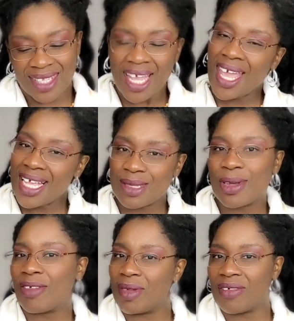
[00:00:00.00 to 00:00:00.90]
It has a
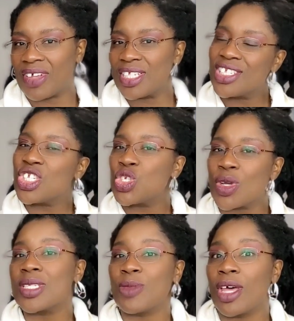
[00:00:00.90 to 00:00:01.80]
better benefit. Just
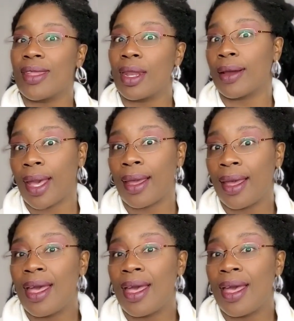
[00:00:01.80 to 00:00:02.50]
trust me on that, okay?